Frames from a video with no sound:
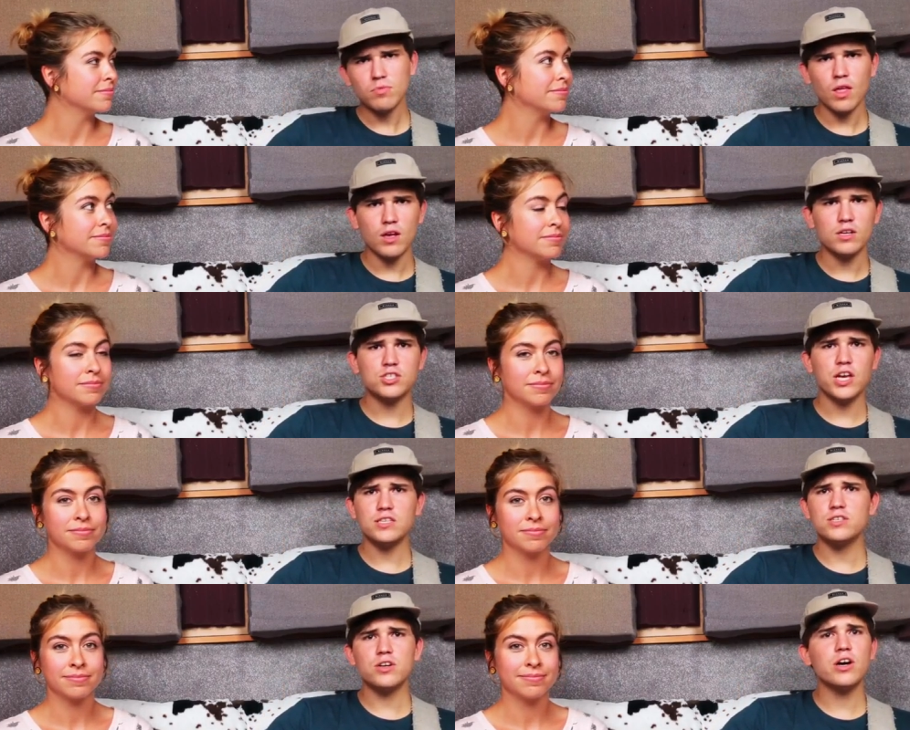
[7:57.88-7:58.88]
Speaker 1: Because
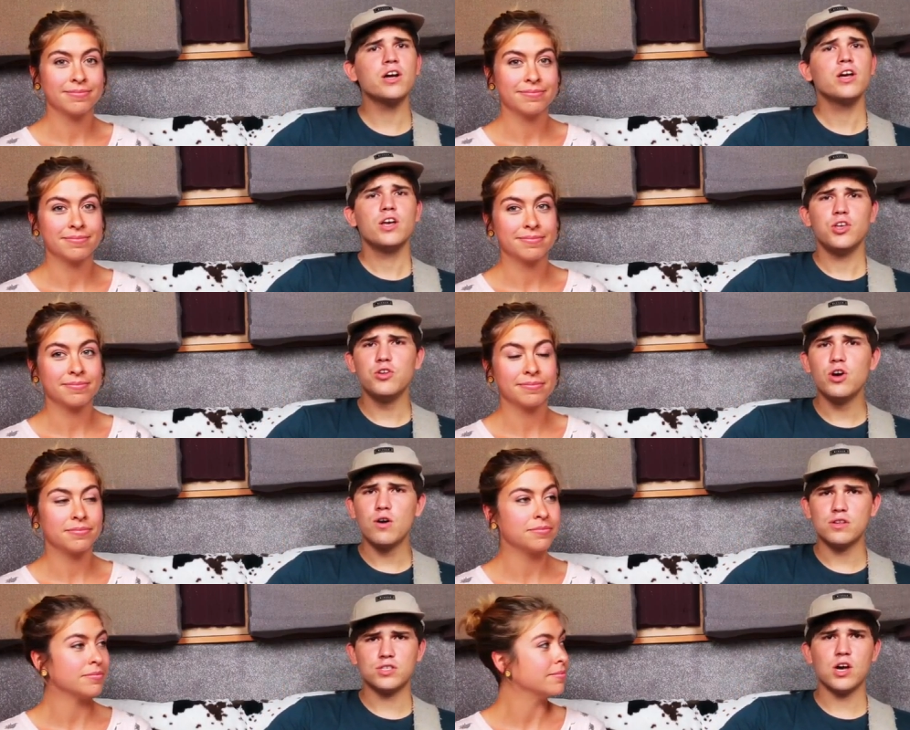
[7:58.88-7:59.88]
chances are, you know
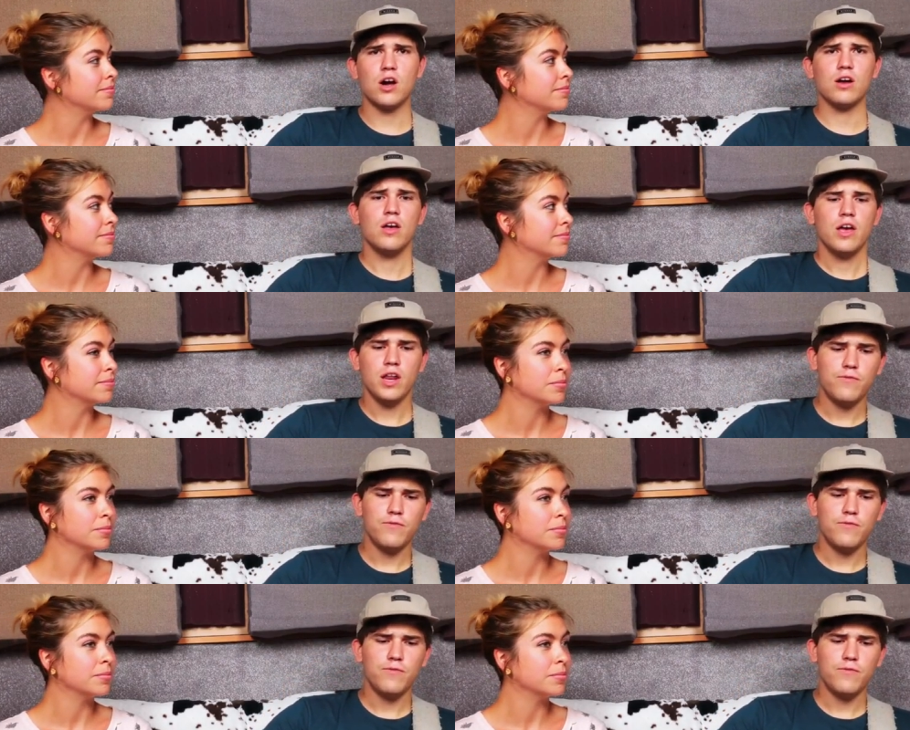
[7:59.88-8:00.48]
the song. And